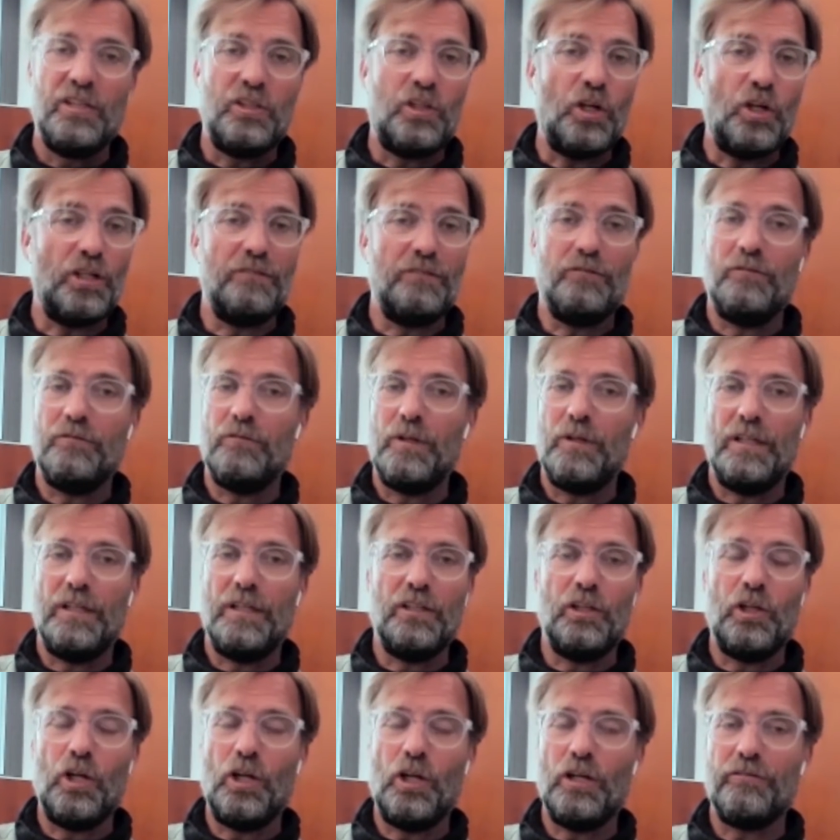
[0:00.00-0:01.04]
We're in
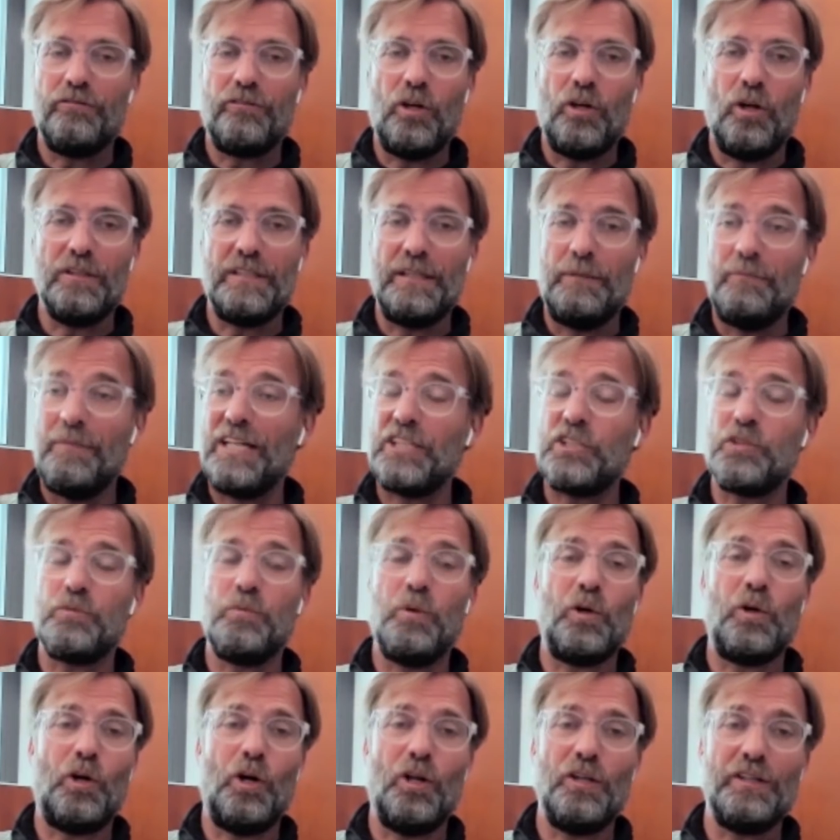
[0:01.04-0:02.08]
a lot of contact, much
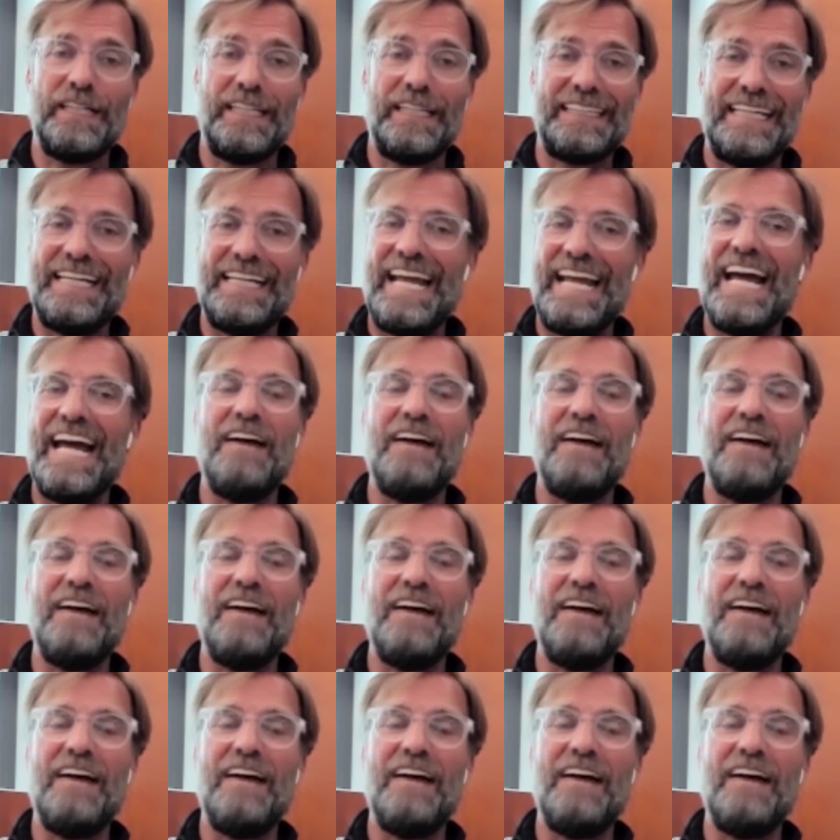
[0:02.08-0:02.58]
more contact than